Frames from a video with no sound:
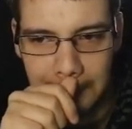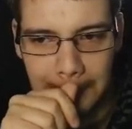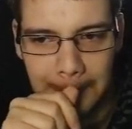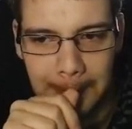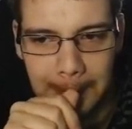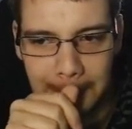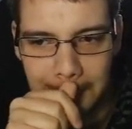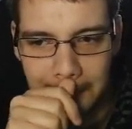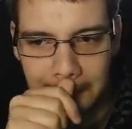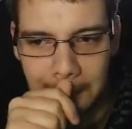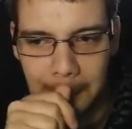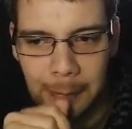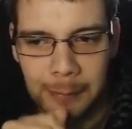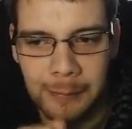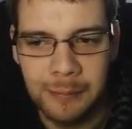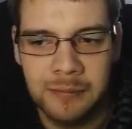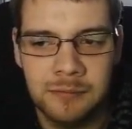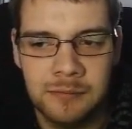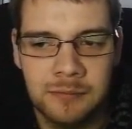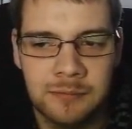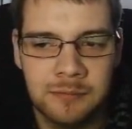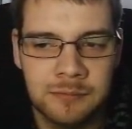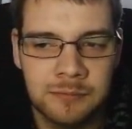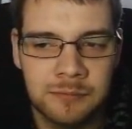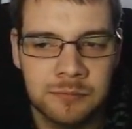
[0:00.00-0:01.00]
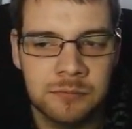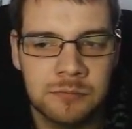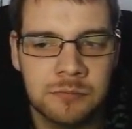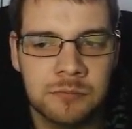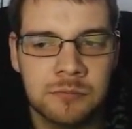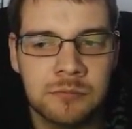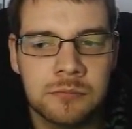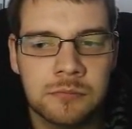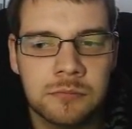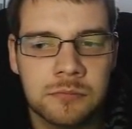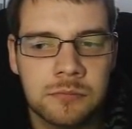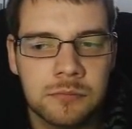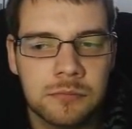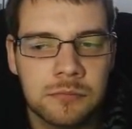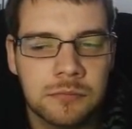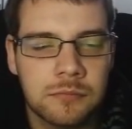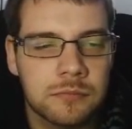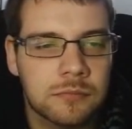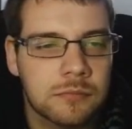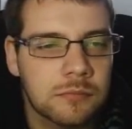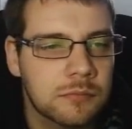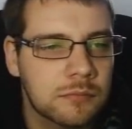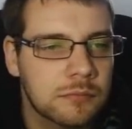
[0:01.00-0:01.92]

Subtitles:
No one is speaking in this clip.